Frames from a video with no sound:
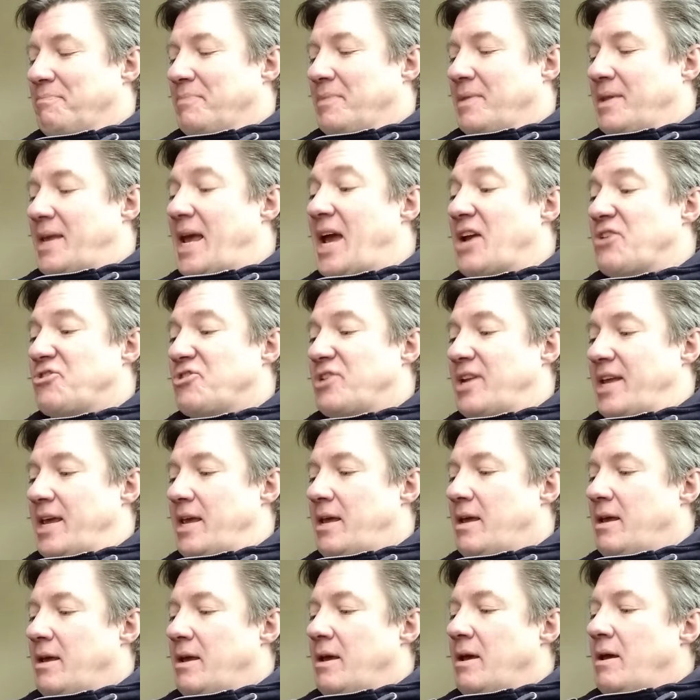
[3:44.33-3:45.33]
Actually,
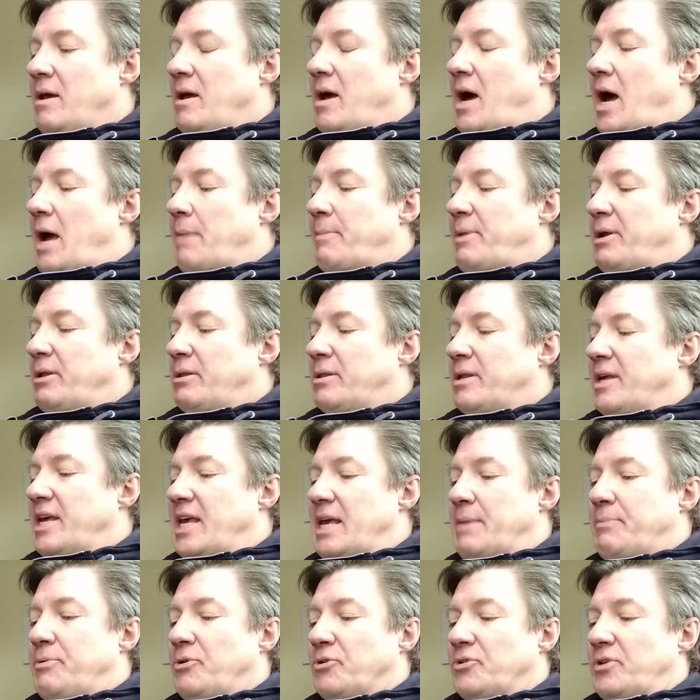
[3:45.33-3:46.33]
I may say he
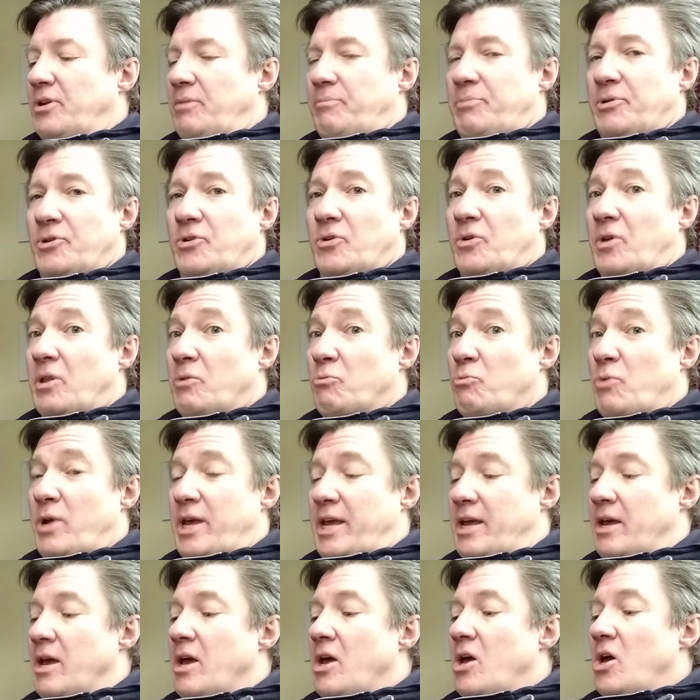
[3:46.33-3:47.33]
put on his
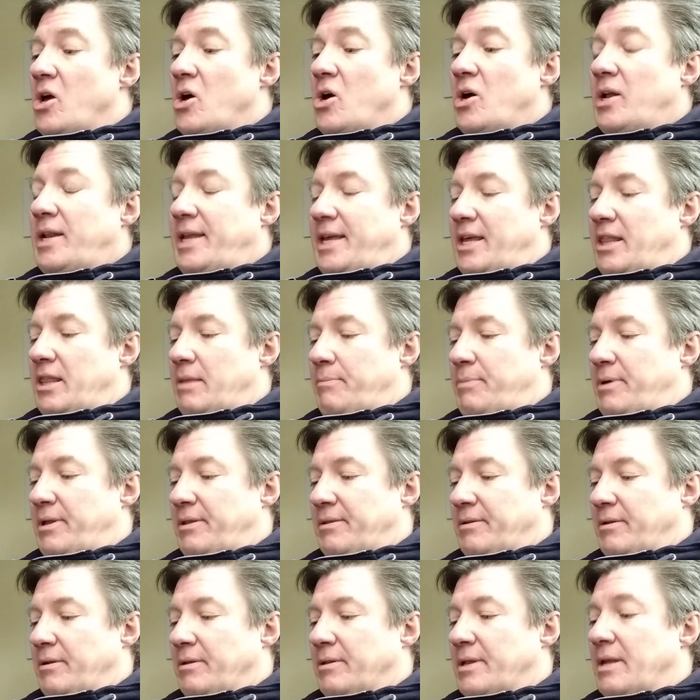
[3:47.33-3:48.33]
ring early in the business,